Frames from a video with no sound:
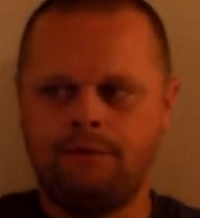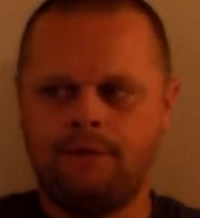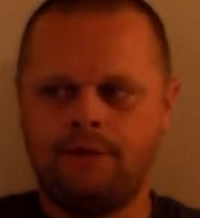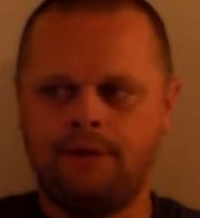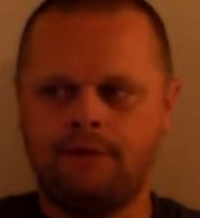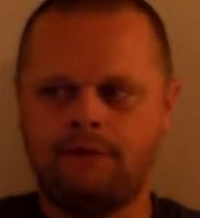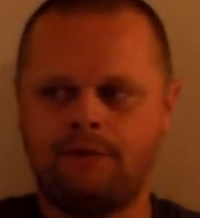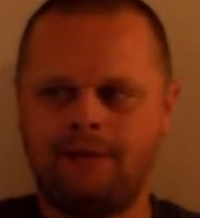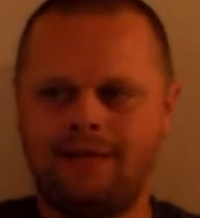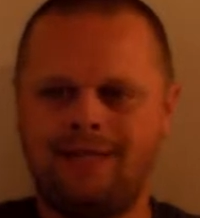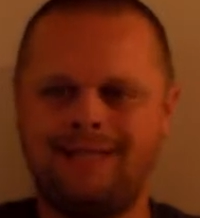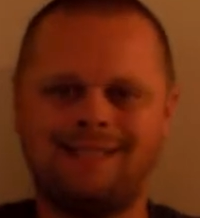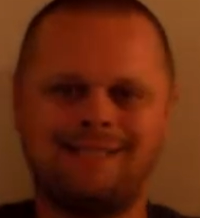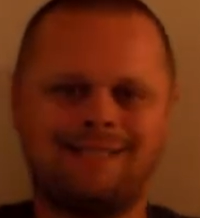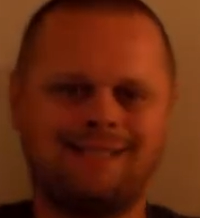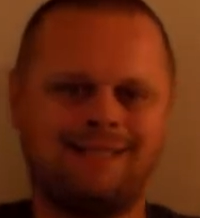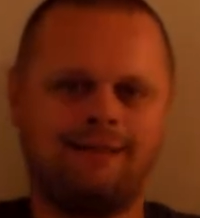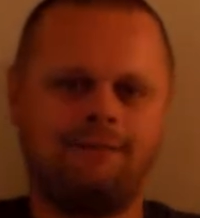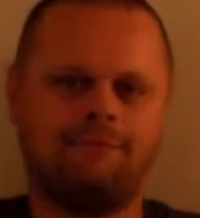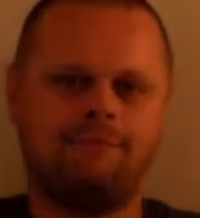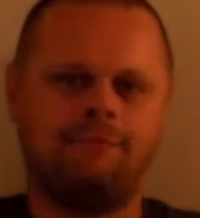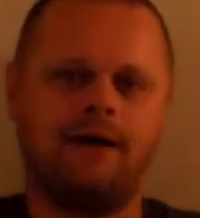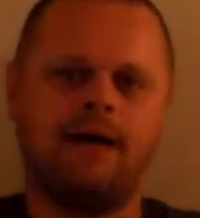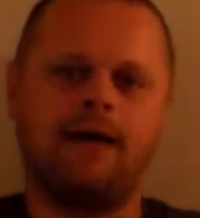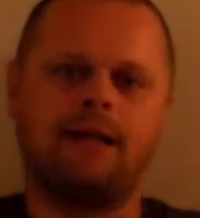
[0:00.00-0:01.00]
this
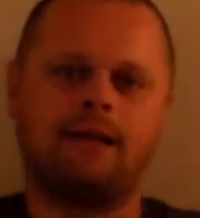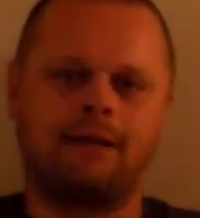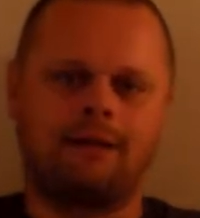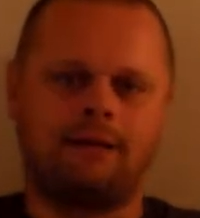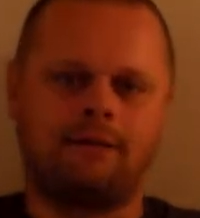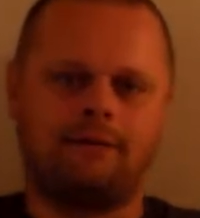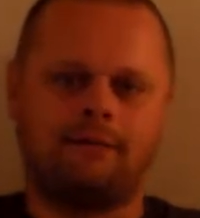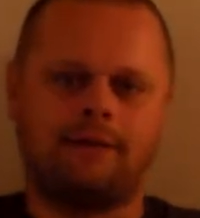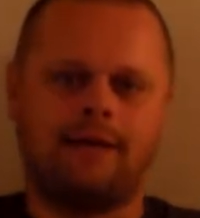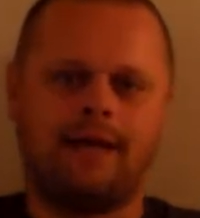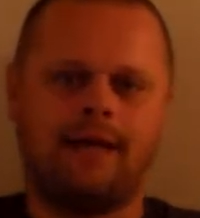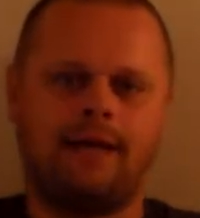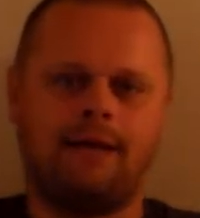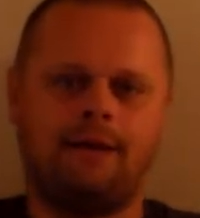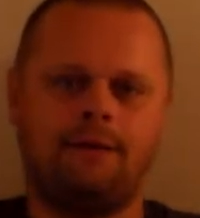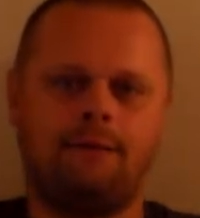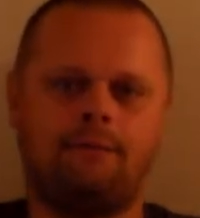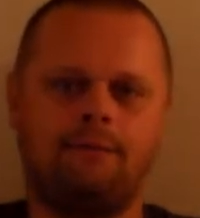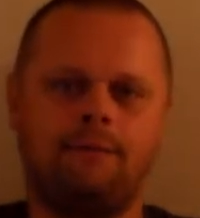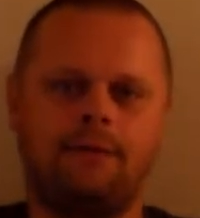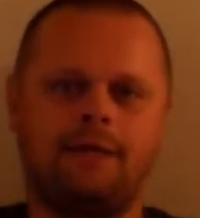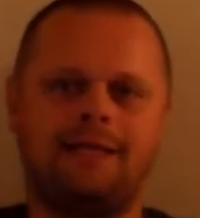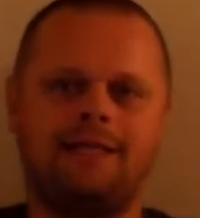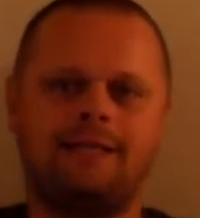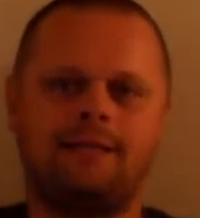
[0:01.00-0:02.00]
NC final
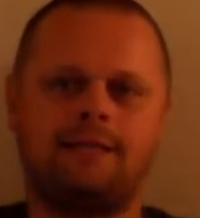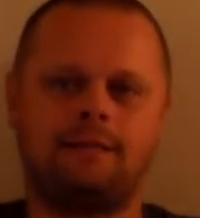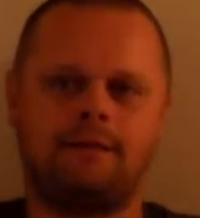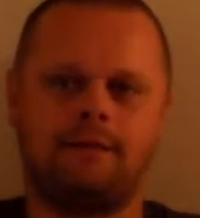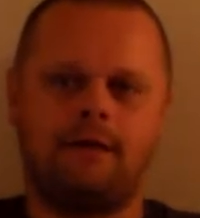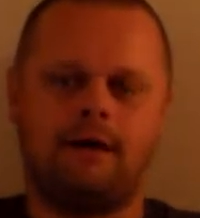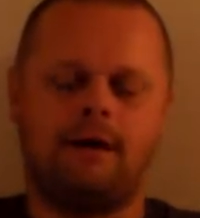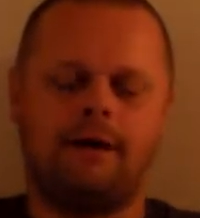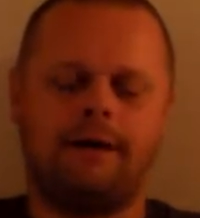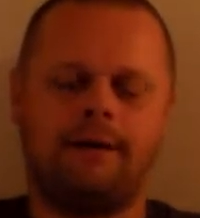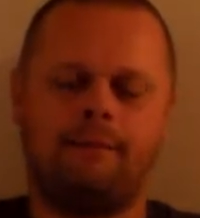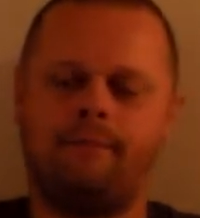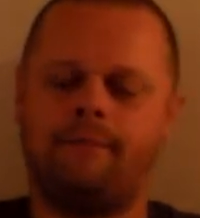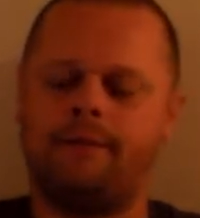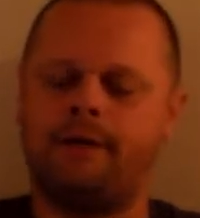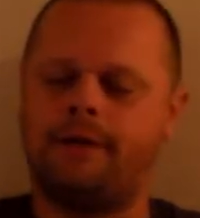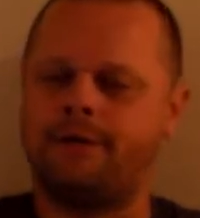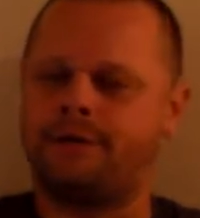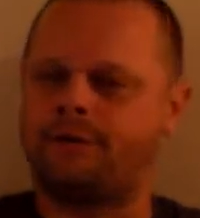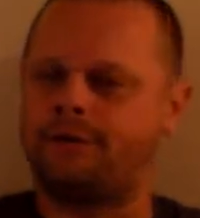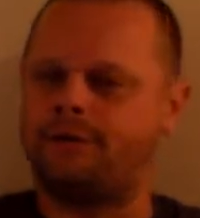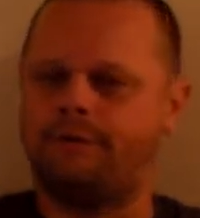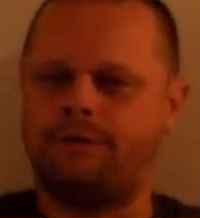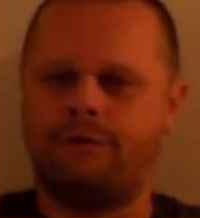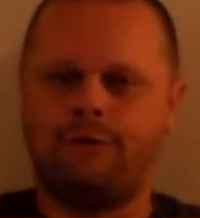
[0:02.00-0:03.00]
exam is not a
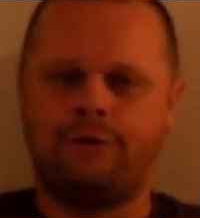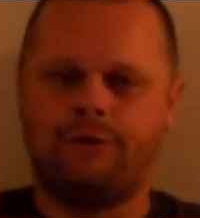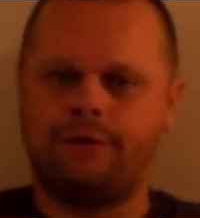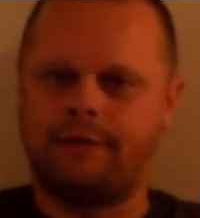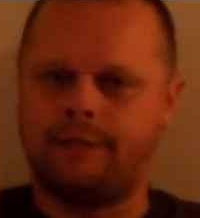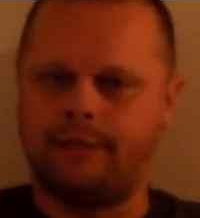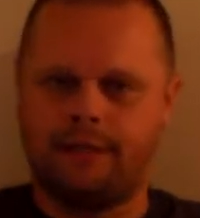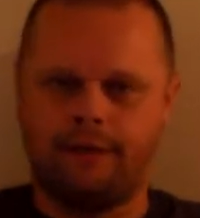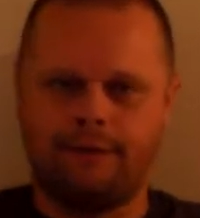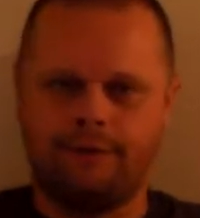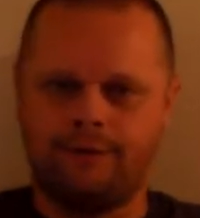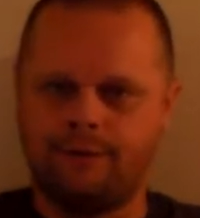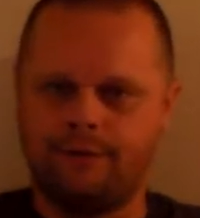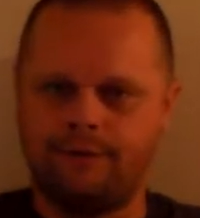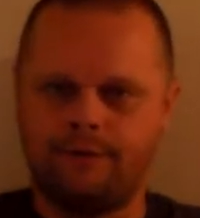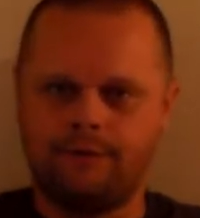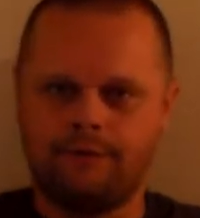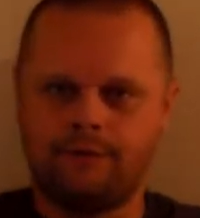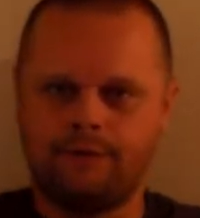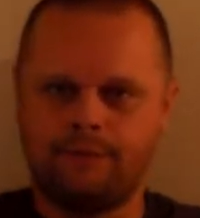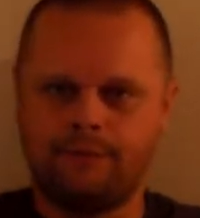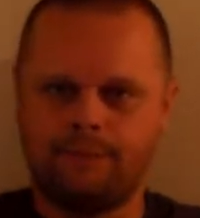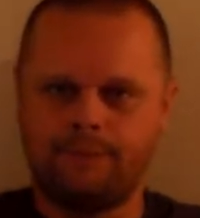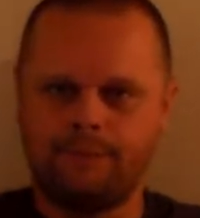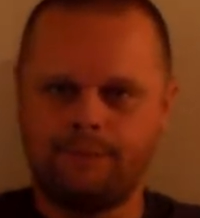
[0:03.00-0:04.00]
measure of your
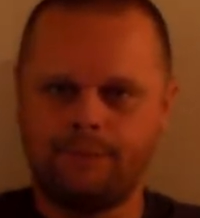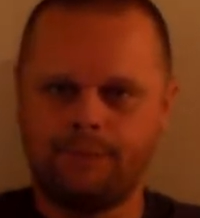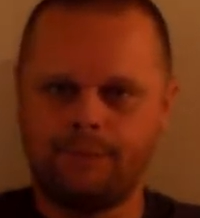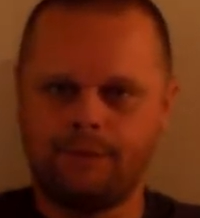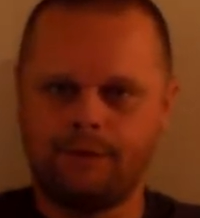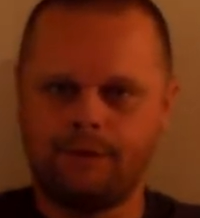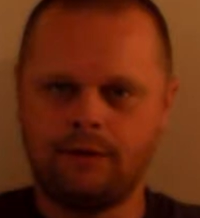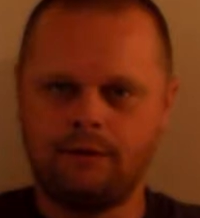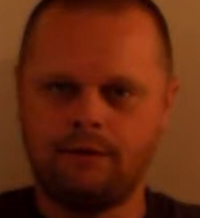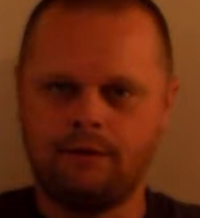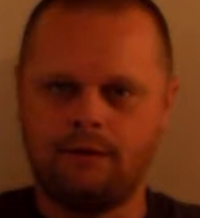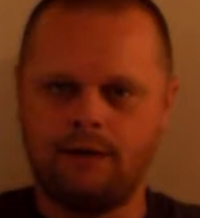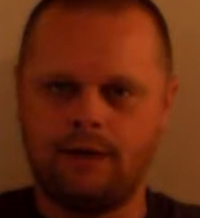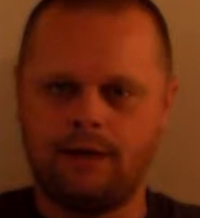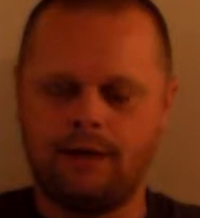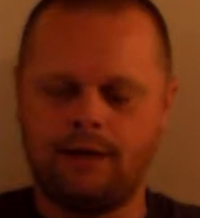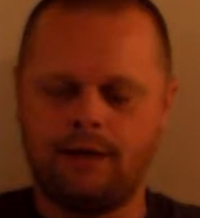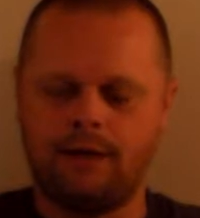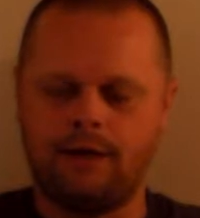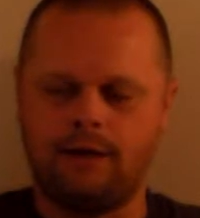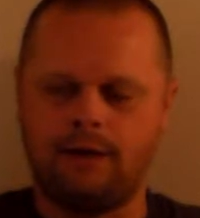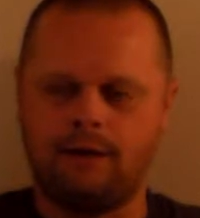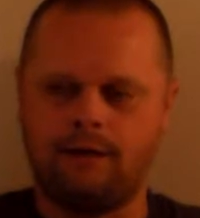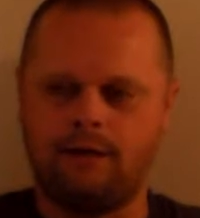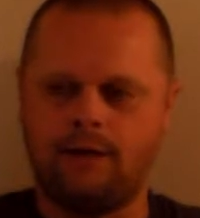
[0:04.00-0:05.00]
intelligence,
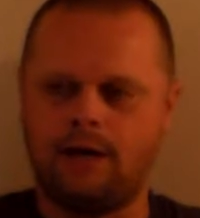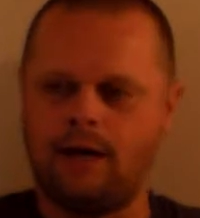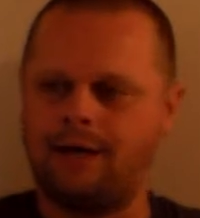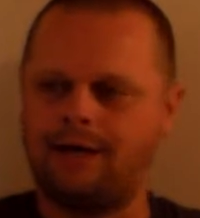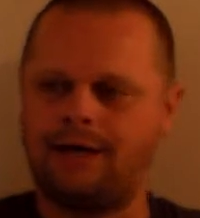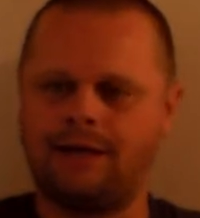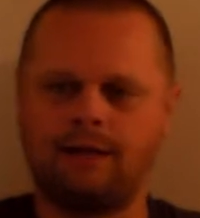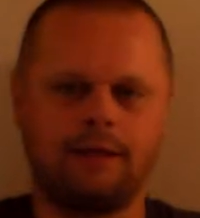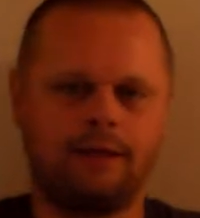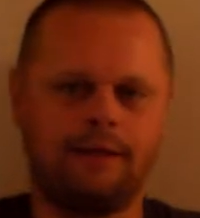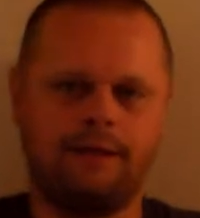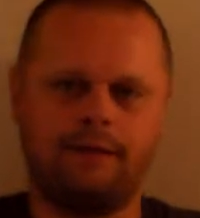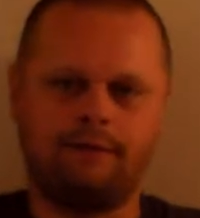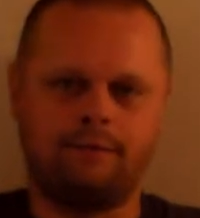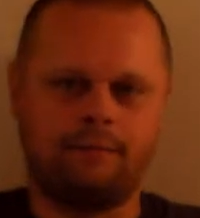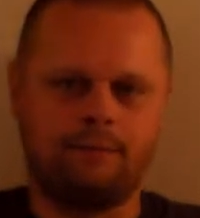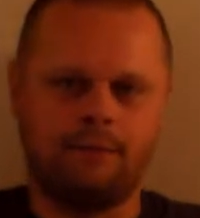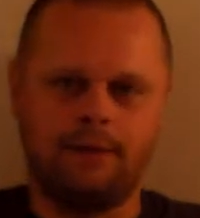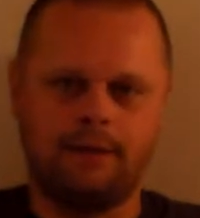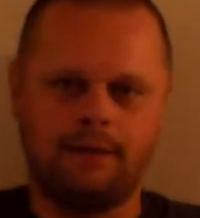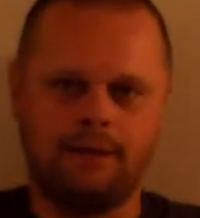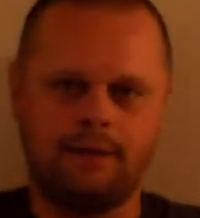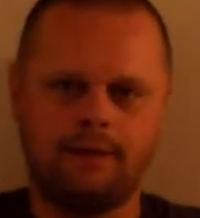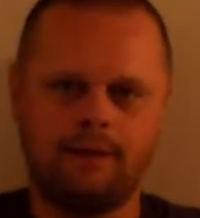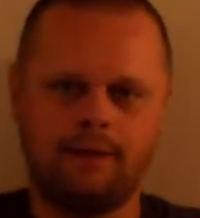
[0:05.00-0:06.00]
not in the
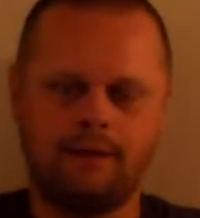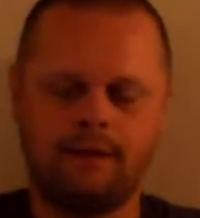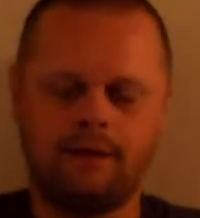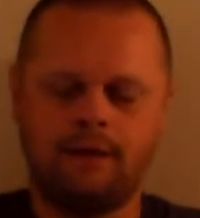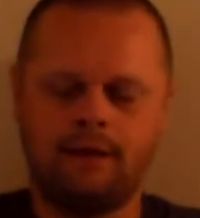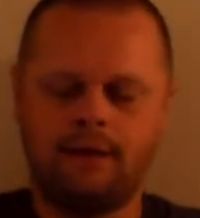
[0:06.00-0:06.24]
least bit.